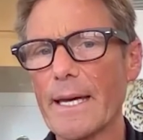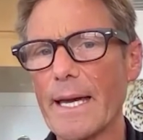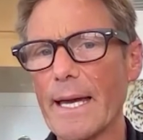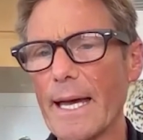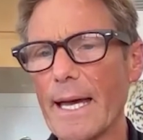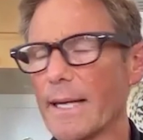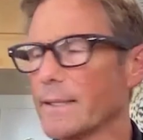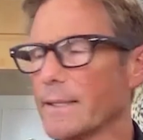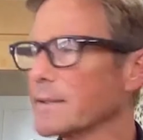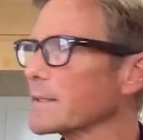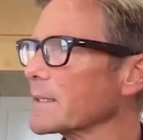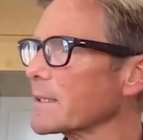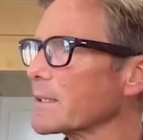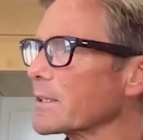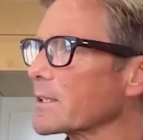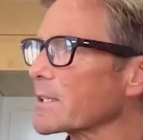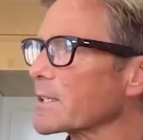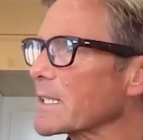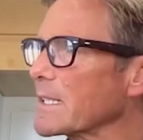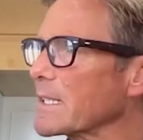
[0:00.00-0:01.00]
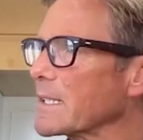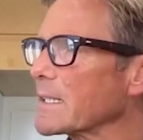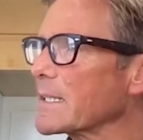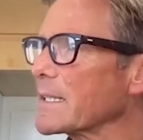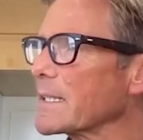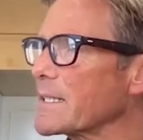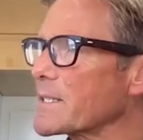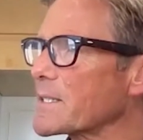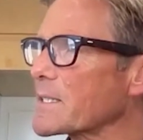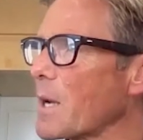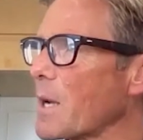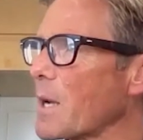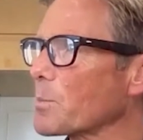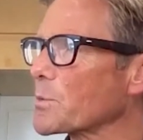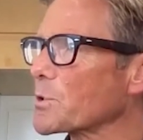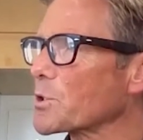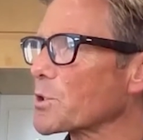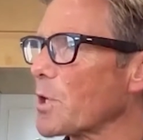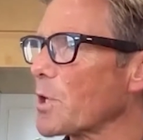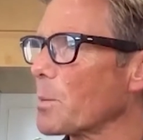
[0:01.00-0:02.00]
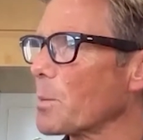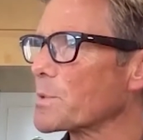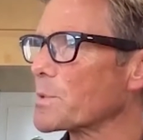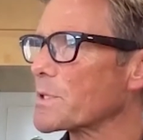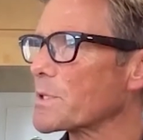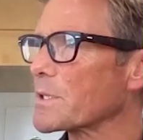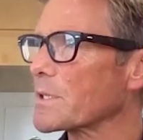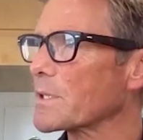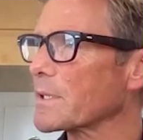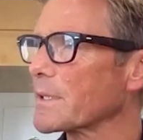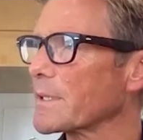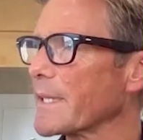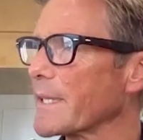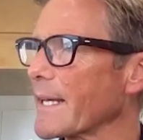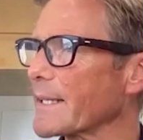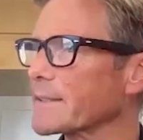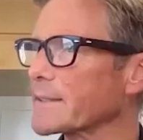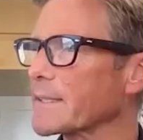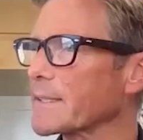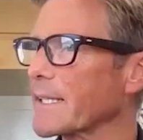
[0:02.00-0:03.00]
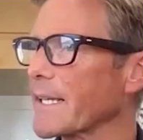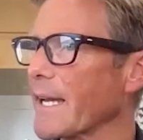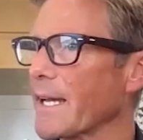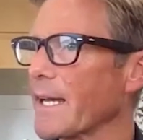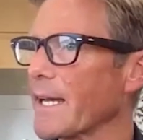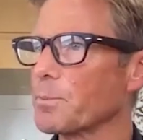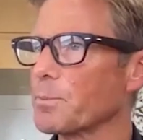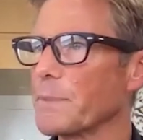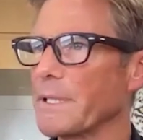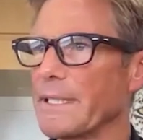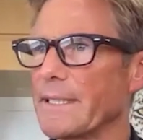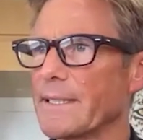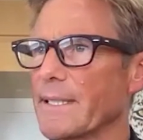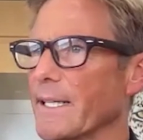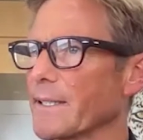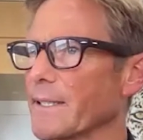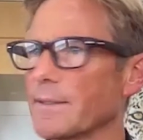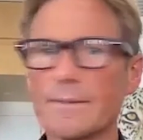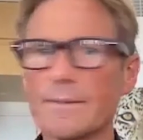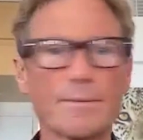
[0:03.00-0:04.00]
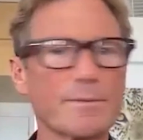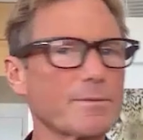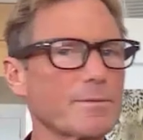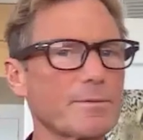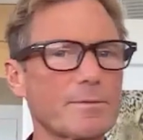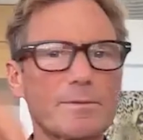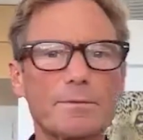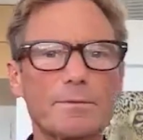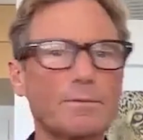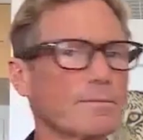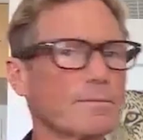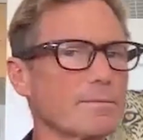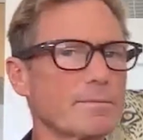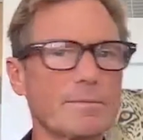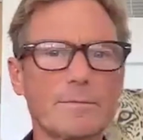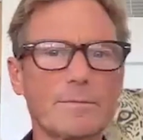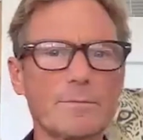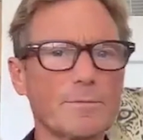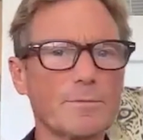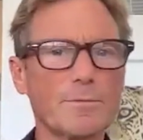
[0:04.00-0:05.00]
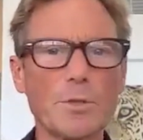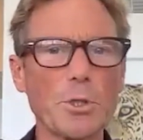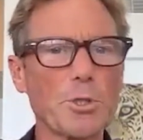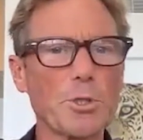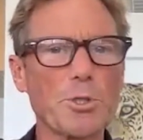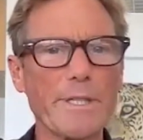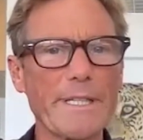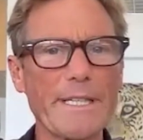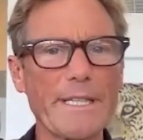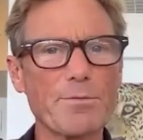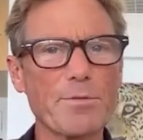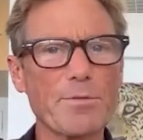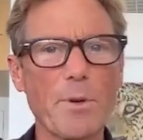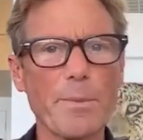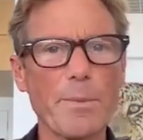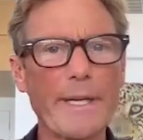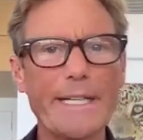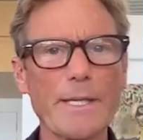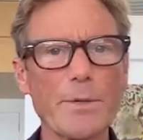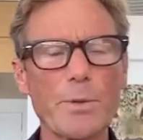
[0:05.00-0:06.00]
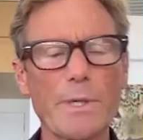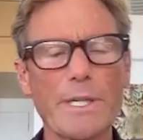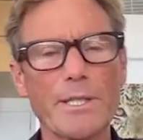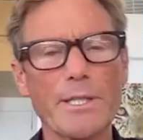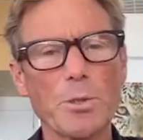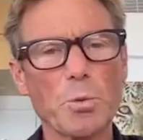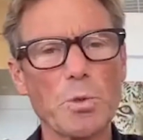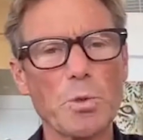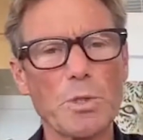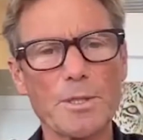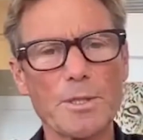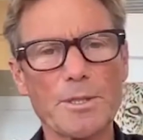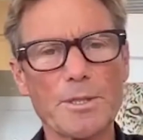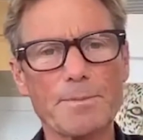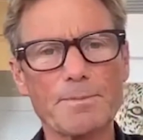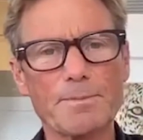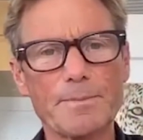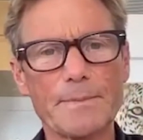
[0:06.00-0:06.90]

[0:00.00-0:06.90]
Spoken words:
And there are clearly some jobs that can be done virtually from anywhere in the world.